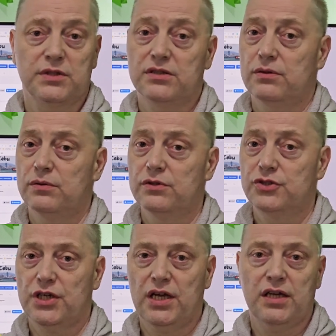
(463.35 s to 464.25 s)
with gold
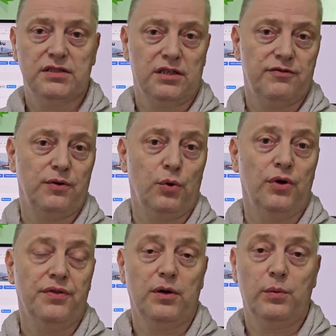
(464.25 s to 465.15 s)
chains and
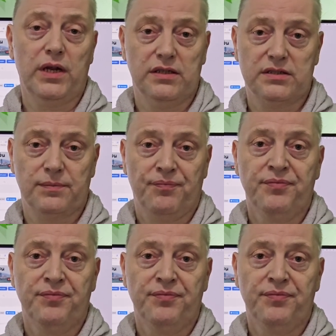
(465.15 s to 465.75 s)
flaunt their wealth.